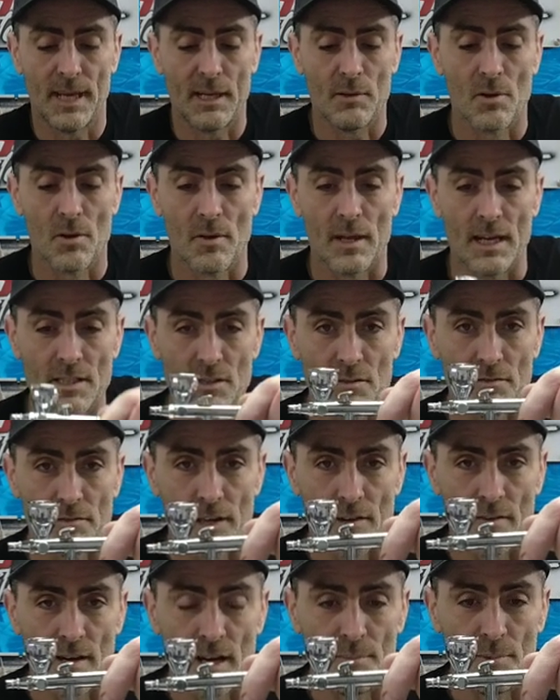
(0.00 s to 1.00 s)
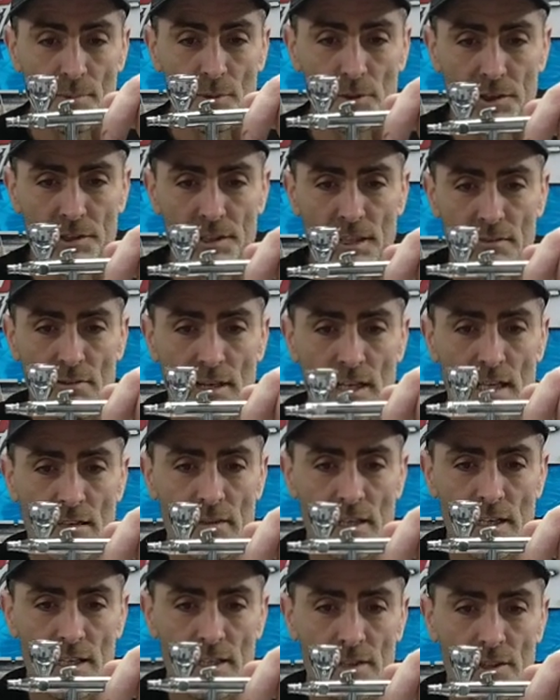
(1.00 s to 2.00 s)
pick one of these up for your airbrush, they're really,
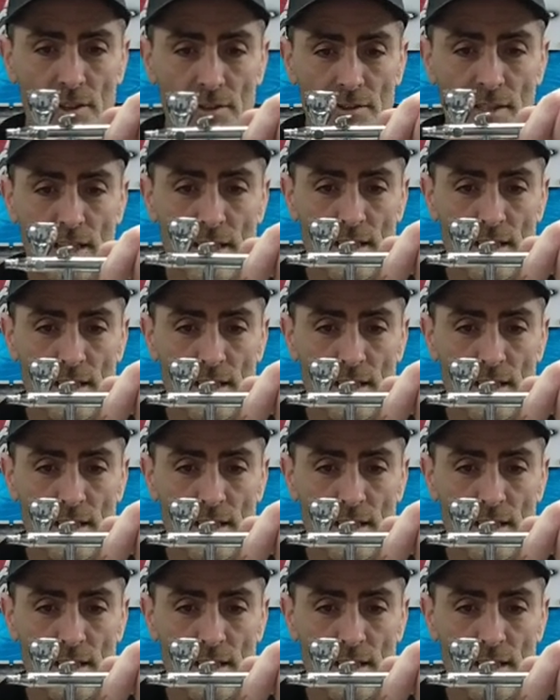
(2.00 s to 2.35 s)
really good.